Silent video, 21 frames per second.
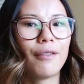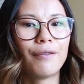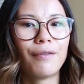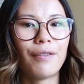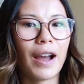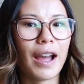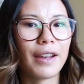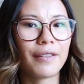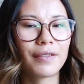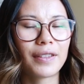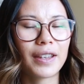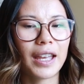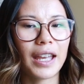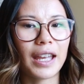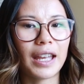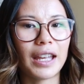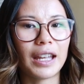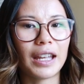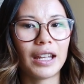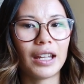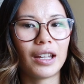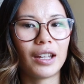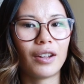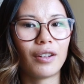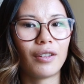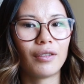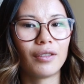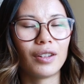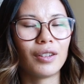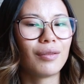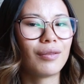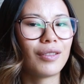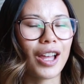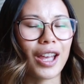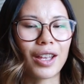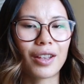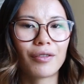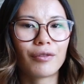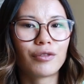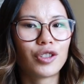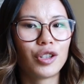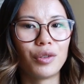five K,
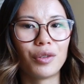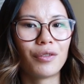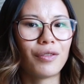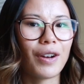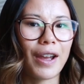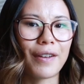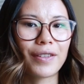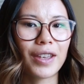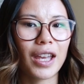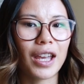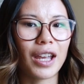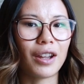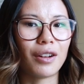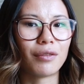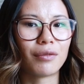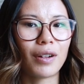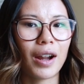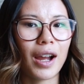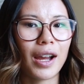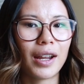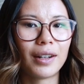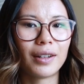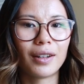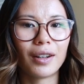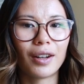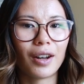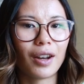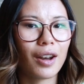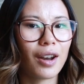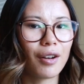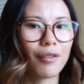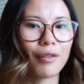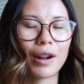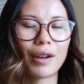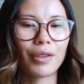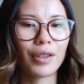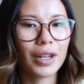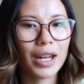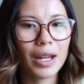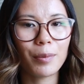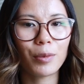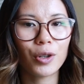like two to five K run around
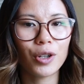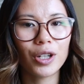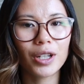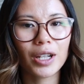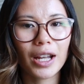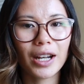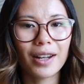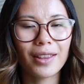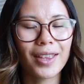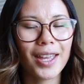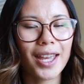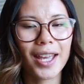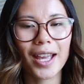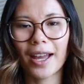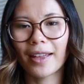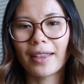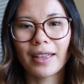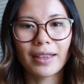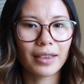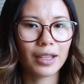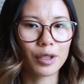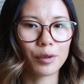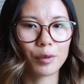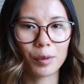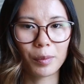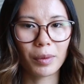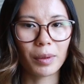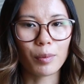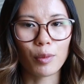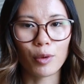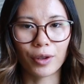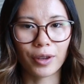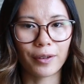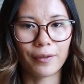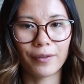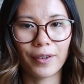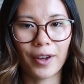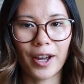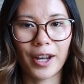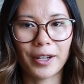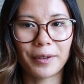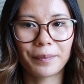the neighborhood kind of thing, I think these would be more than
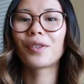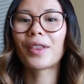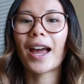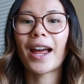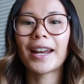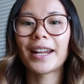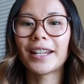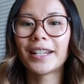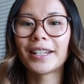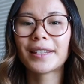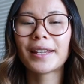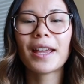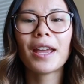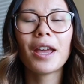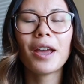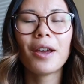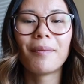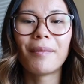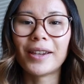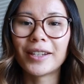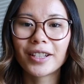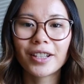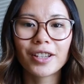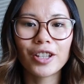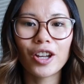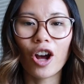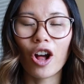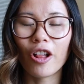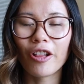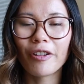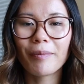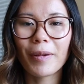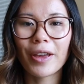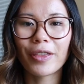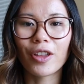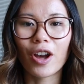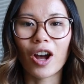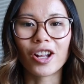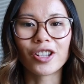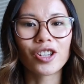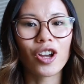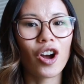fine. So that is basically all of my
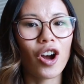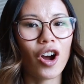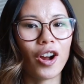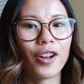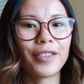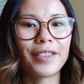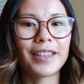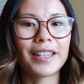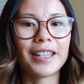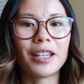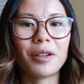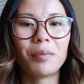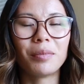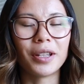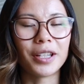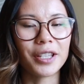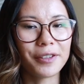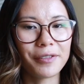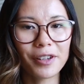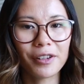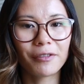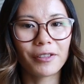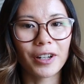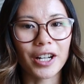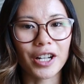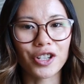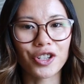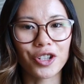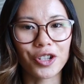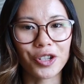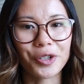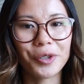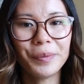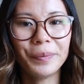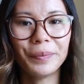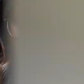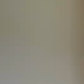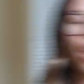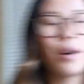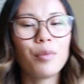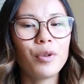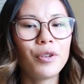thoughts on the Blissfeel running shoe. Okay,
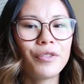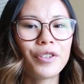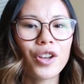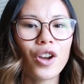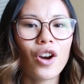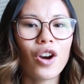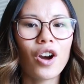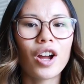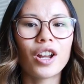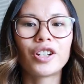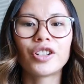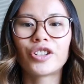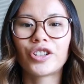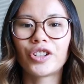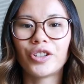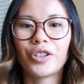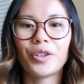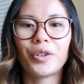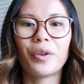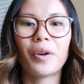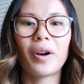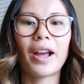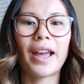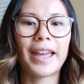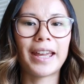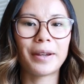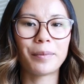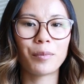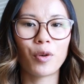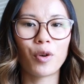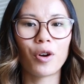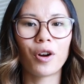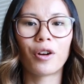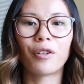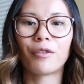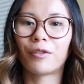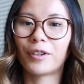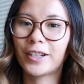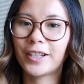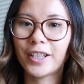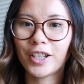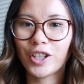now moving on to a more
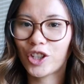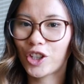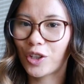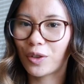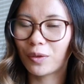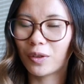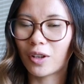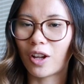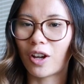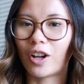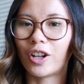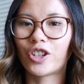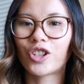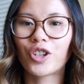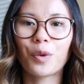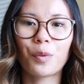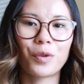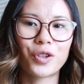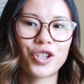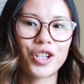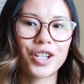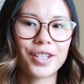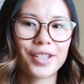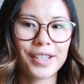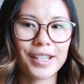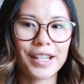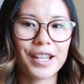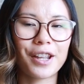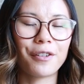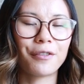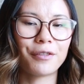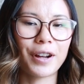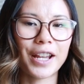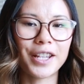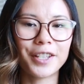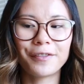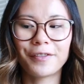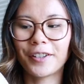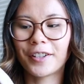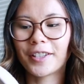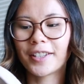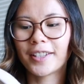recent shoe launch, which is the
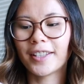Restfeel